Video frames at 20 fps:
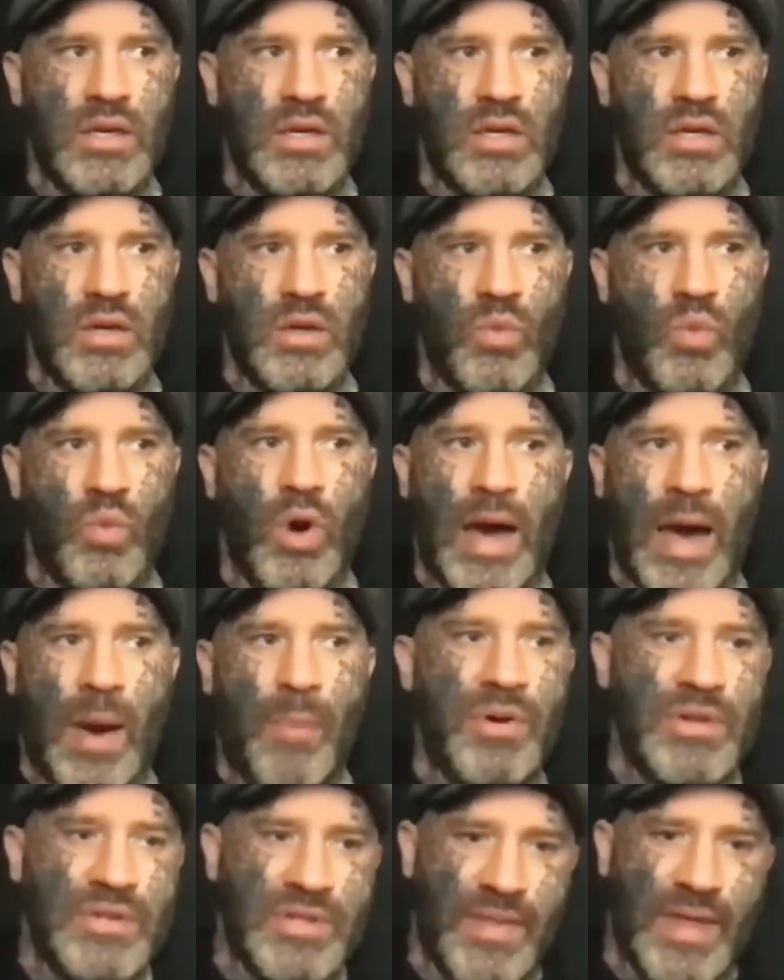what
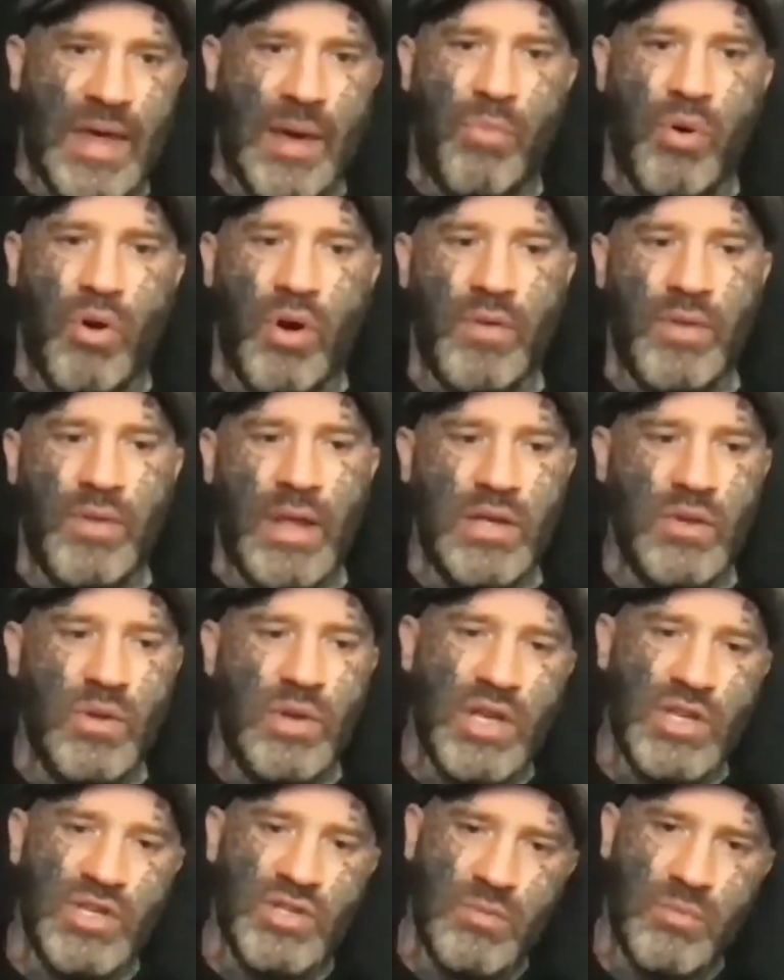happens at that point, then you
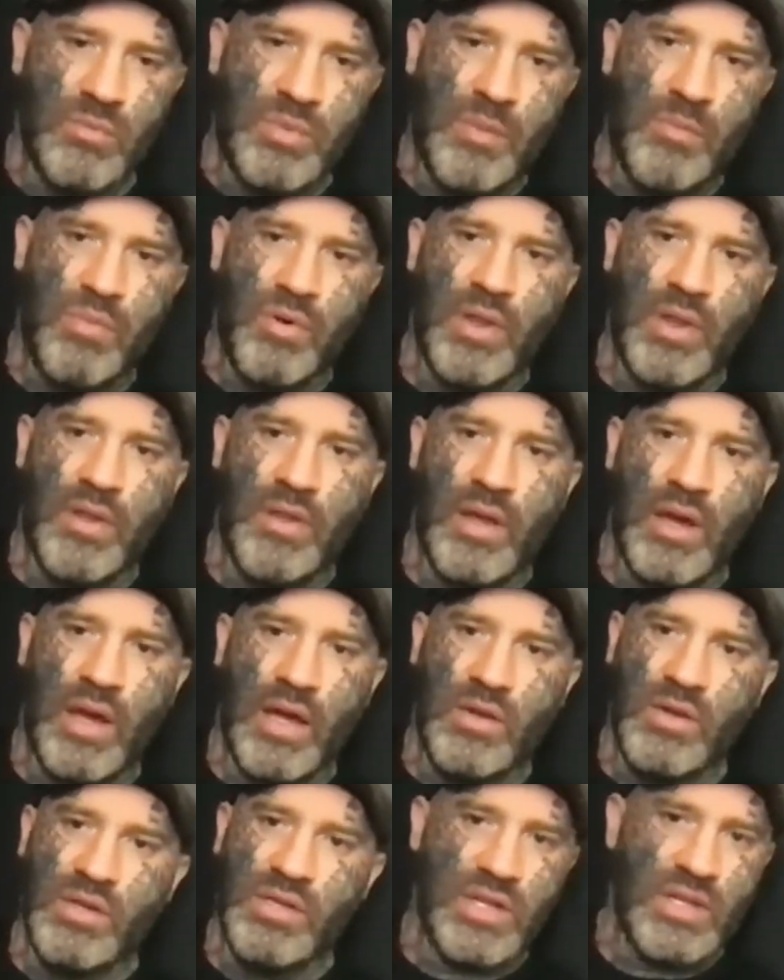get some people that, and
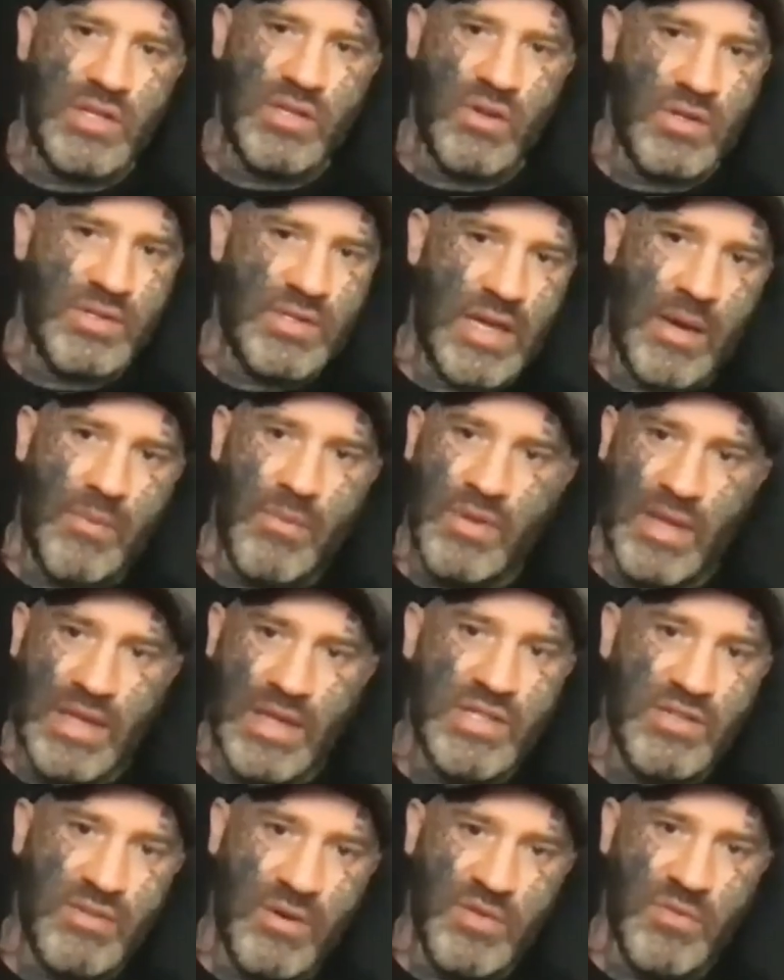you see this all the time, and
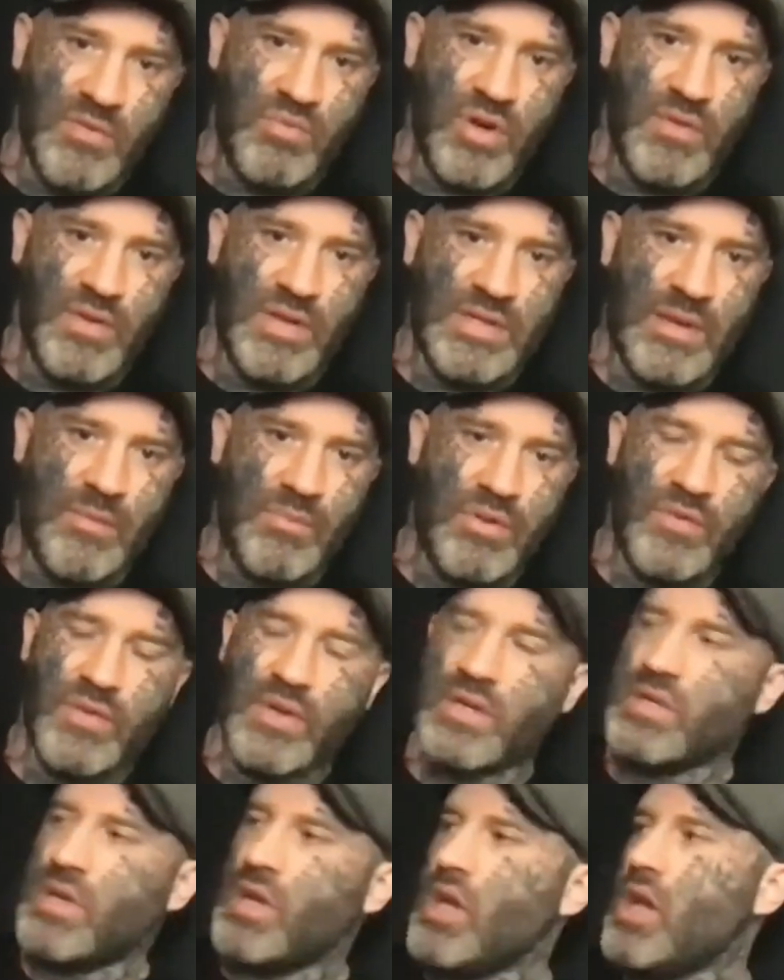Instagram is a perfect example of
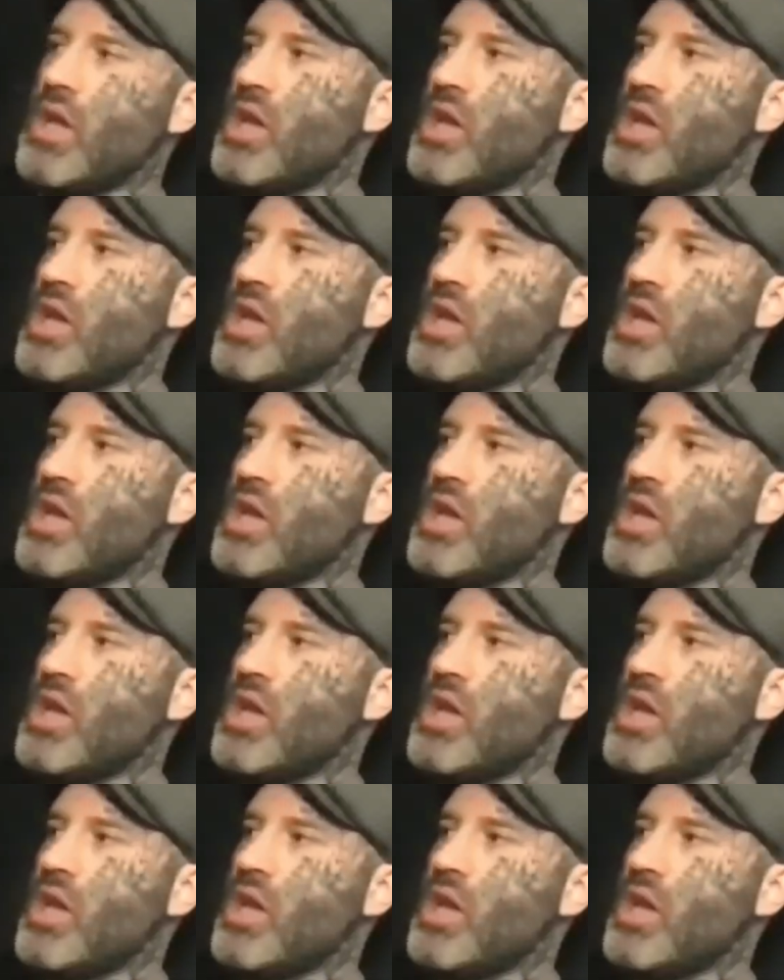this.